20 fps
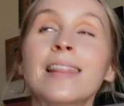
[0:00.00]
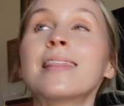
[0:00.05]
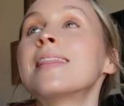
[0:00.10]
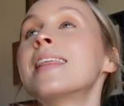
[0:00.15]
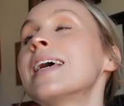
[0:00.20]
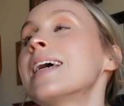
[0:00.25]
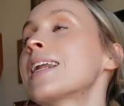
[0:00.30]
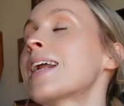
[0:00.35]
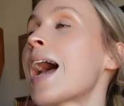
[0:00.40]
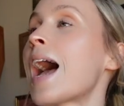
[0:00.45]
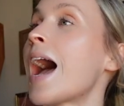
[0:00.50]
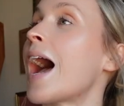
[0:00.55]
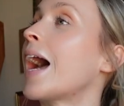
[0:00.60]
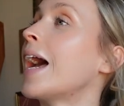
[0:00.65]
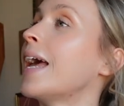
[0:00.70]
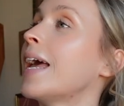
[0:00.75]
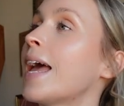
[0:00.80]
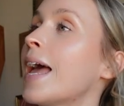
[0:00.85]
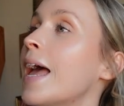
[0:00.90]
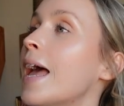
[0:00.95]
that I
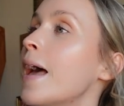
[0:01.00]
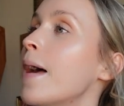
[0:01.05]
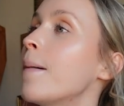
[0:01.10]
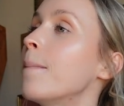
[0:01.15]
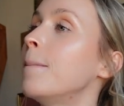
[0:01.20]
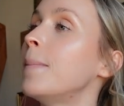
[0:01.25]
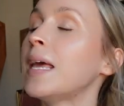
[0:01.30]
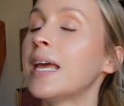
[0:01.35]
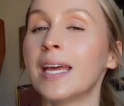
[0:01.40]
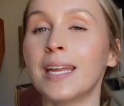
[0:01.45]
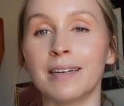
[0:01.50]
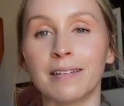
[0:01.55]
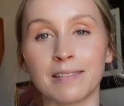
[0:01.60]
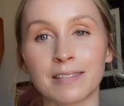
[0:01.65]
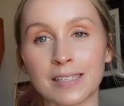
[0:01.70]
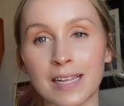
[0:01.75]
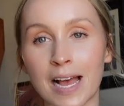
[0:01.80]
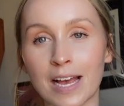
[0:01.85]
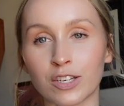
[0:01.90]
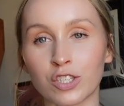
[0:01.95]
am in /
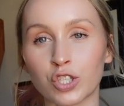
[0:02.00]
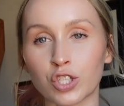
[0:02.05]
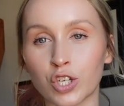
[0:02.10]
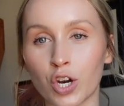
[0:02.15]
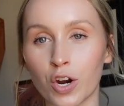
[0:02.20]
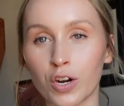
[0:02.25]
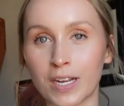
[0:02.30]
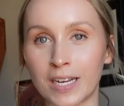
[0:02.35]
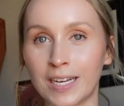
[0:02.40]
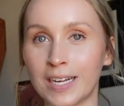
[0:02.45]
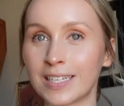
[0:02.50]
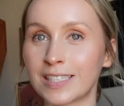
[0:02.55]
starting.